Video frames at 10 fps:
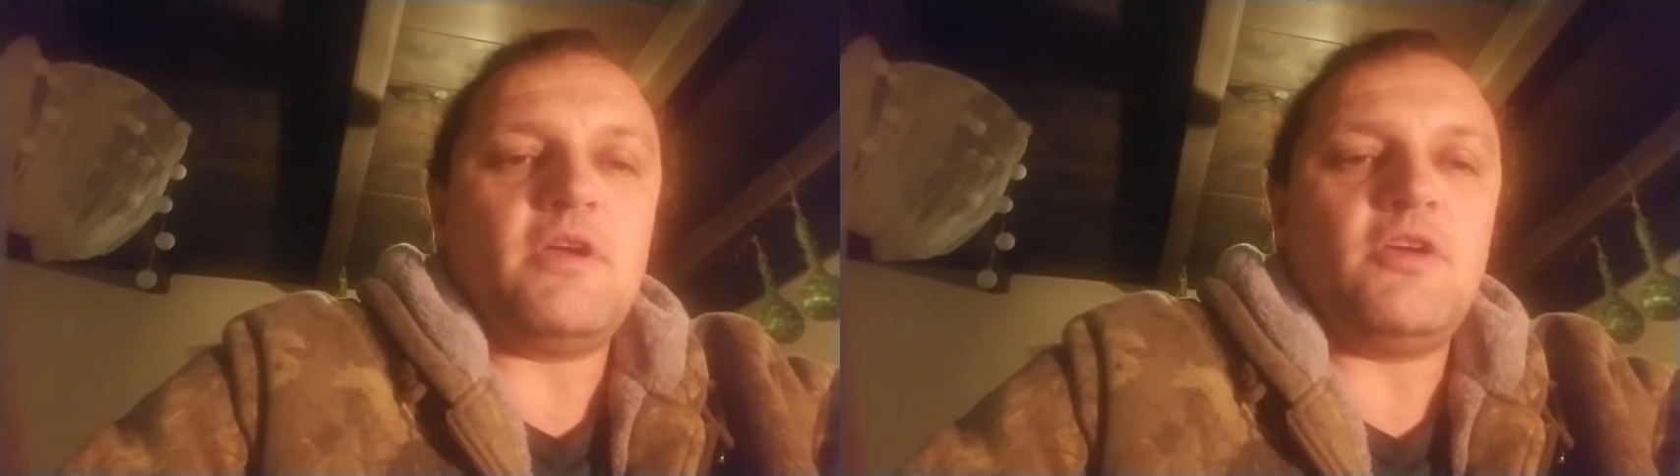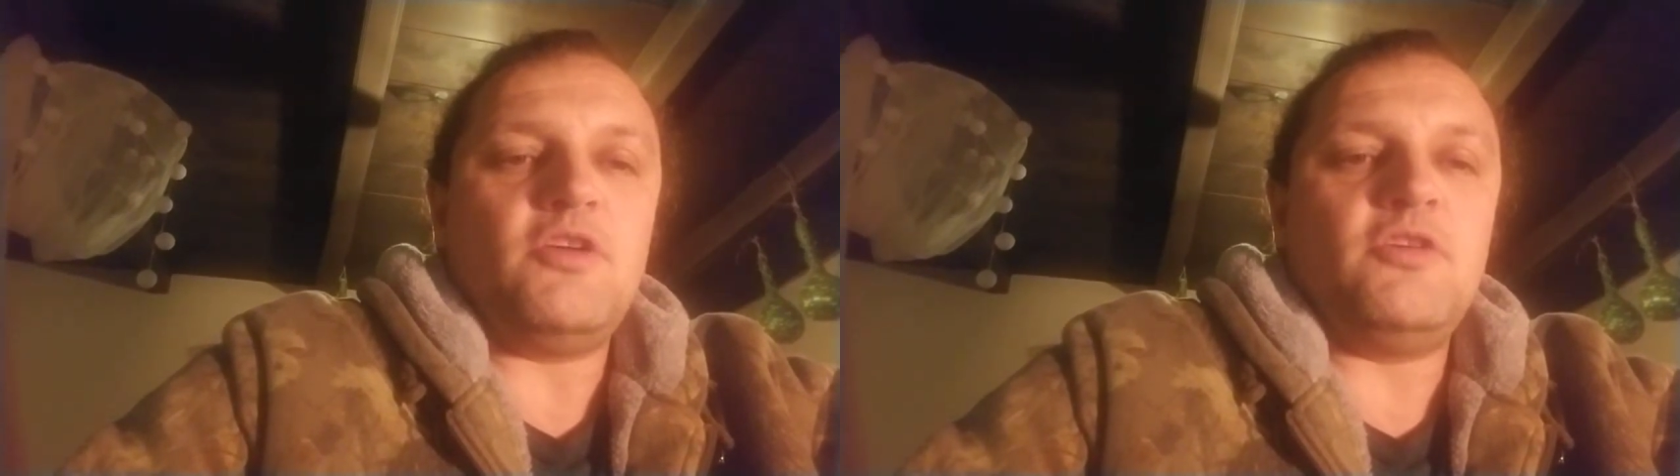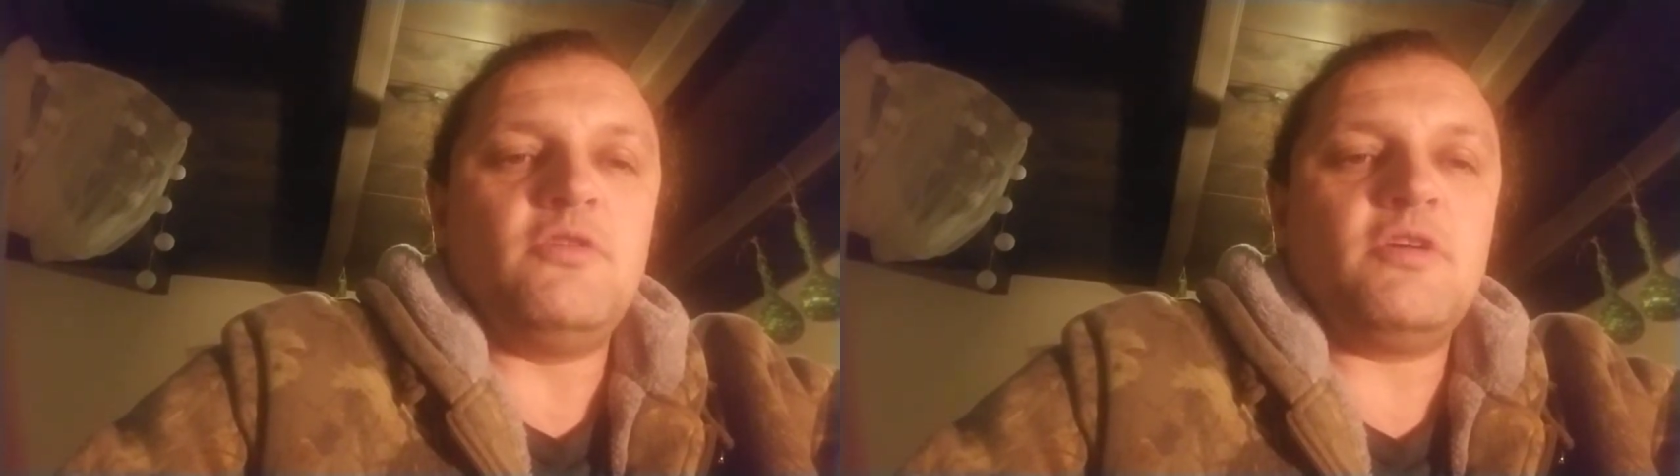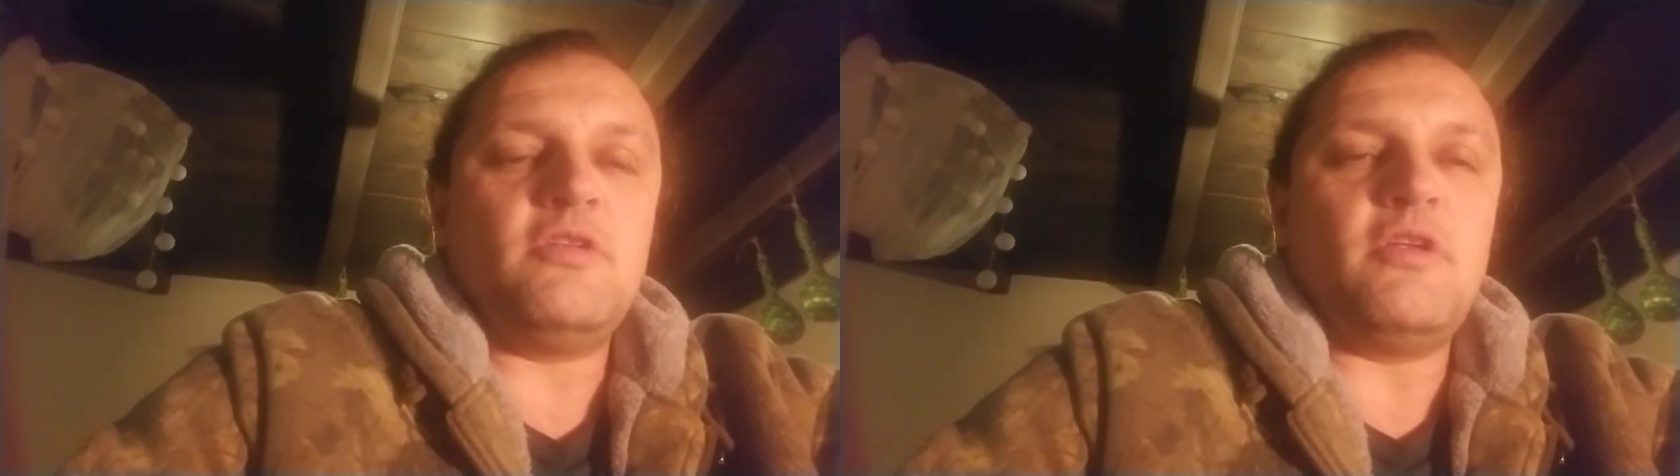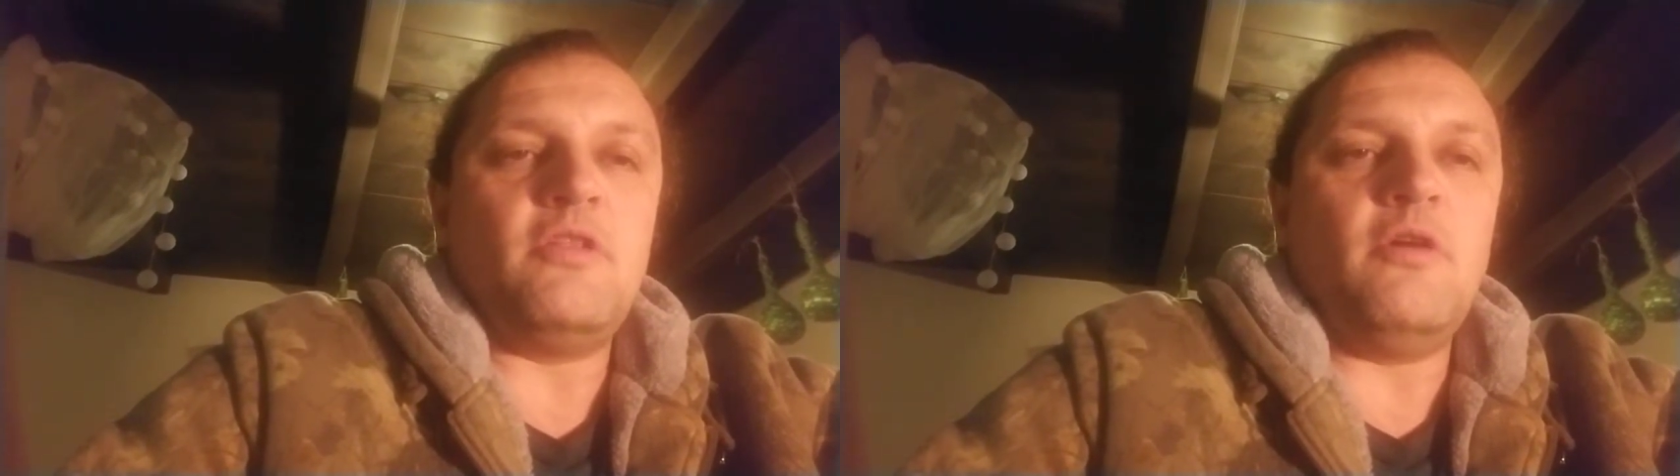you
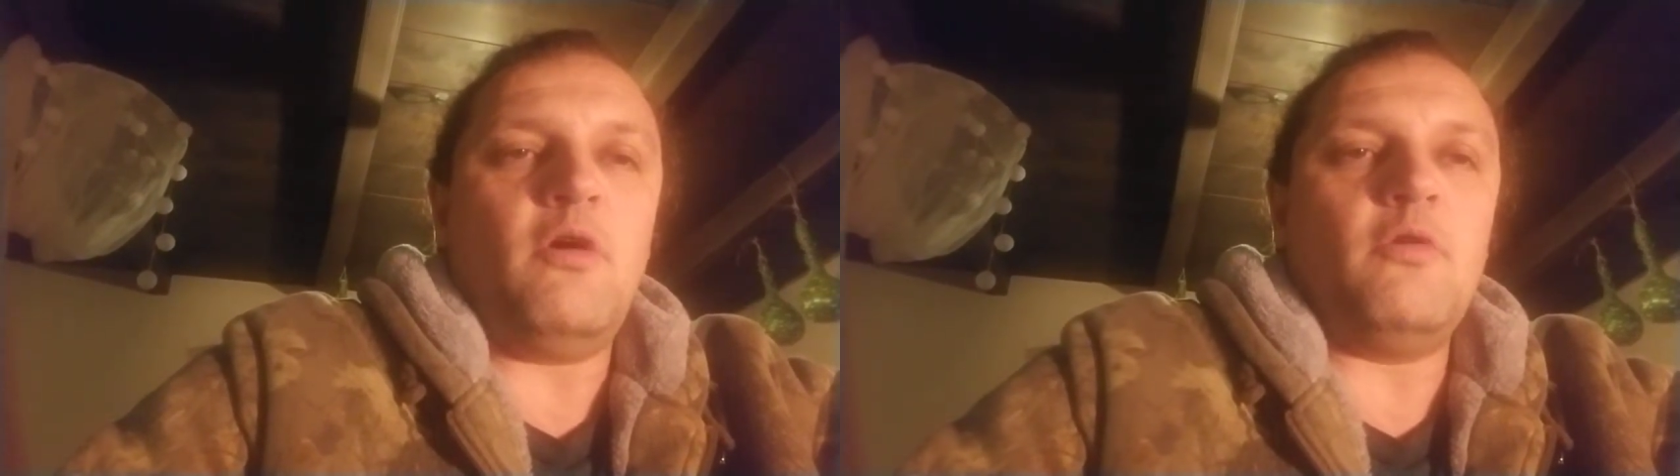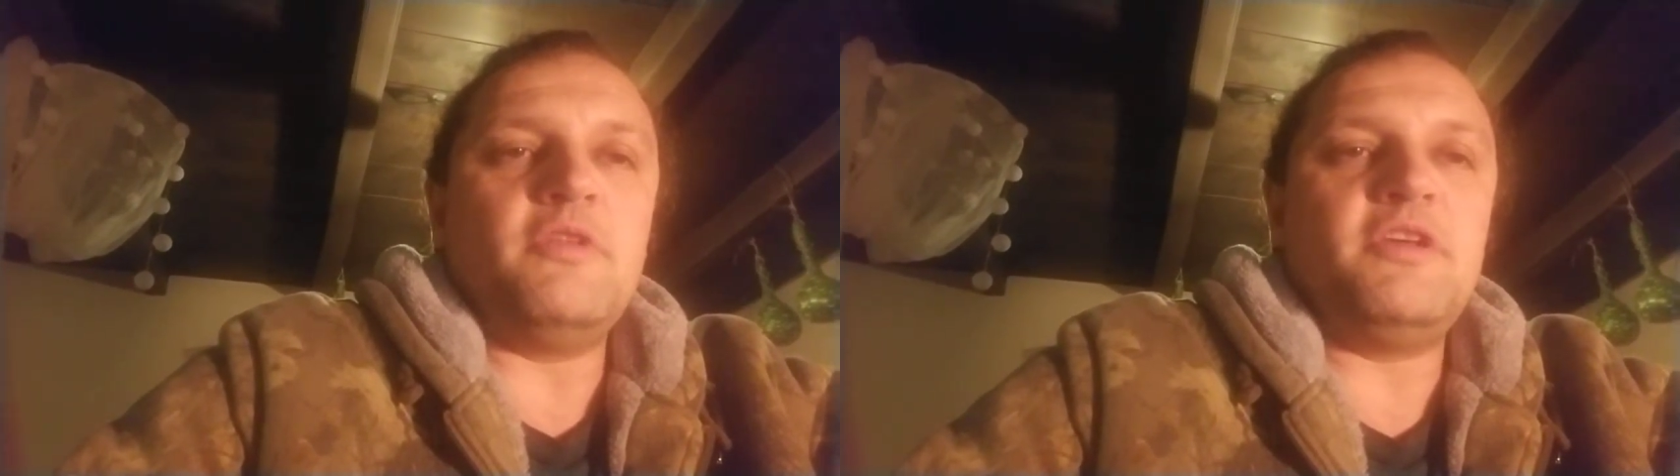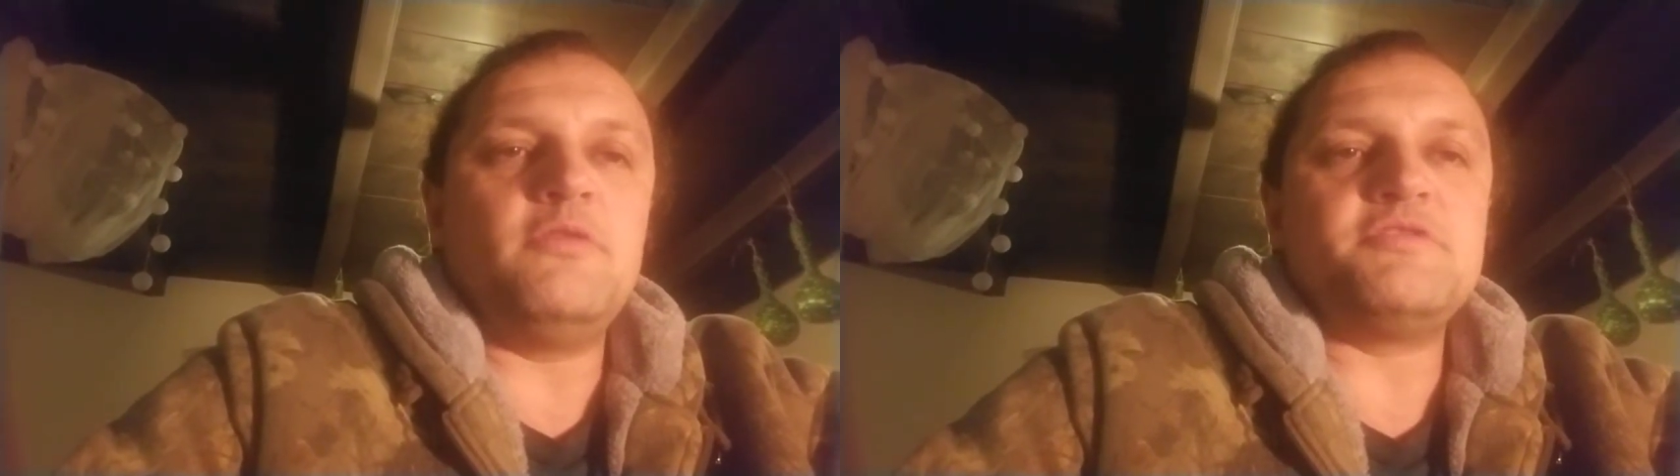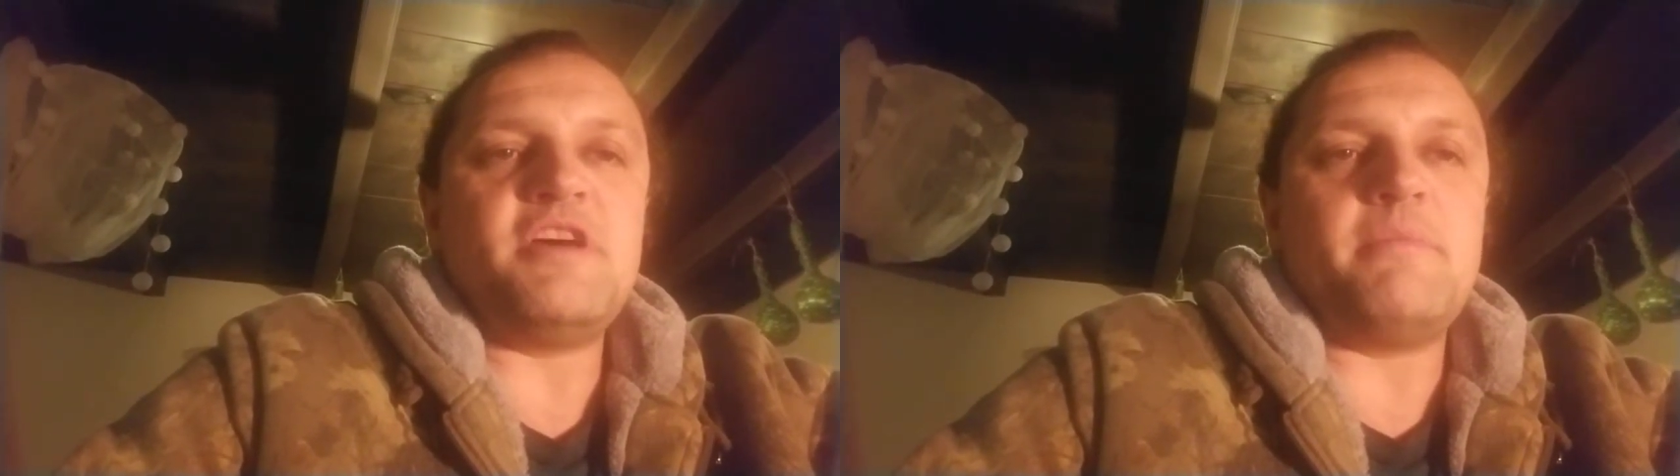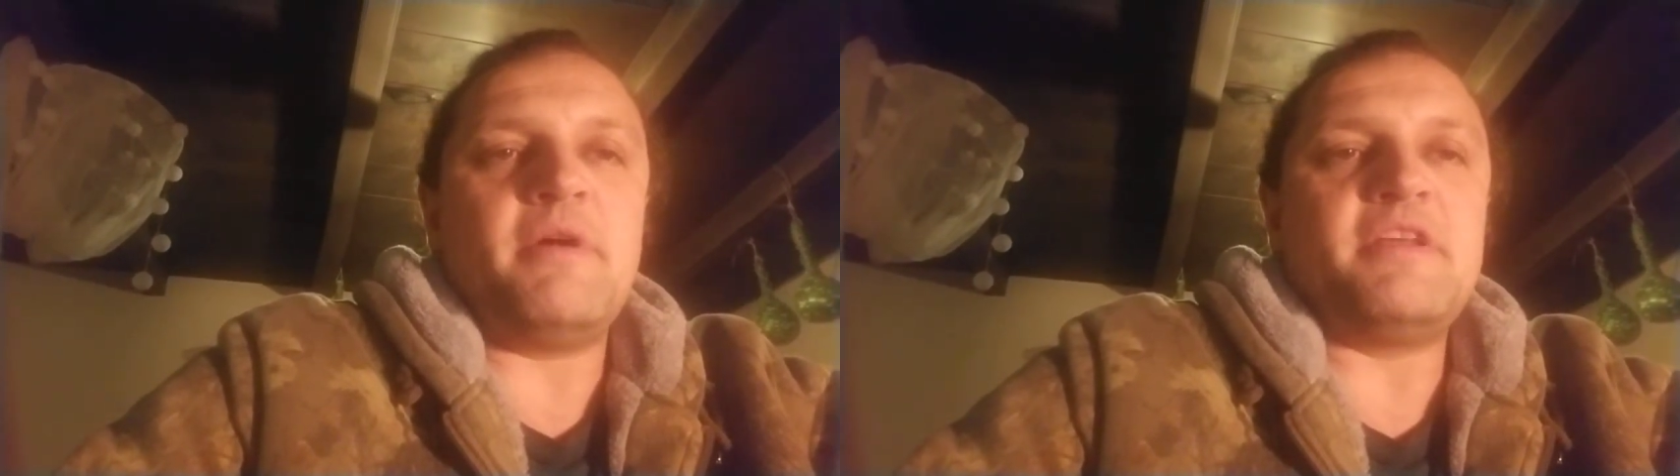can not only use
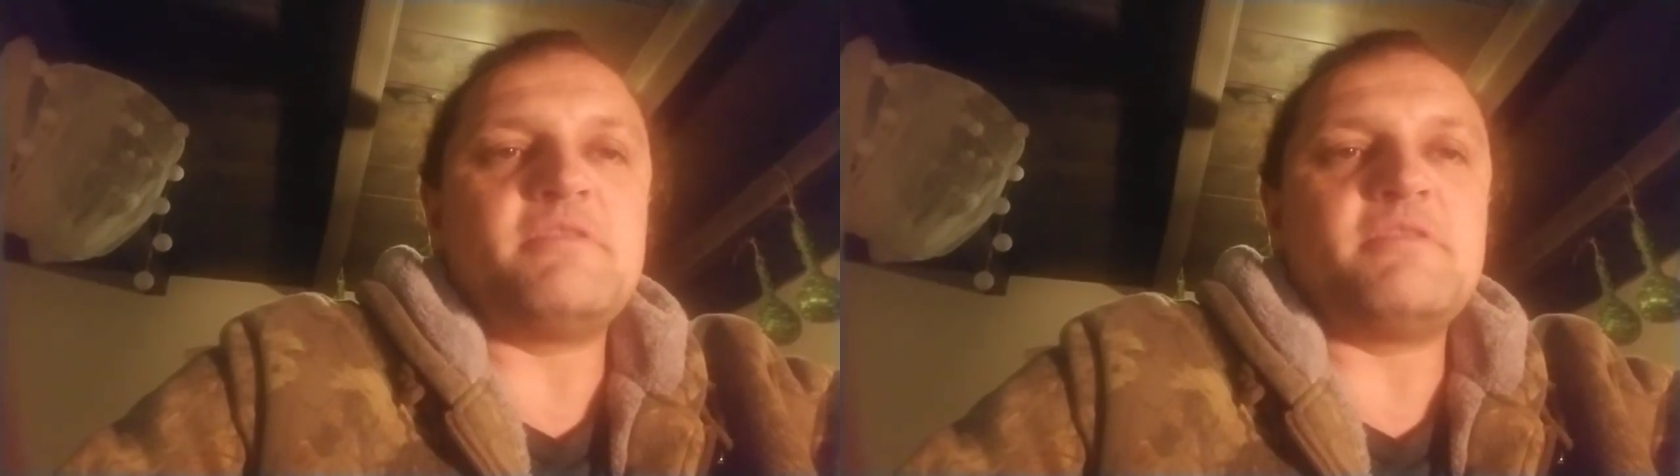that money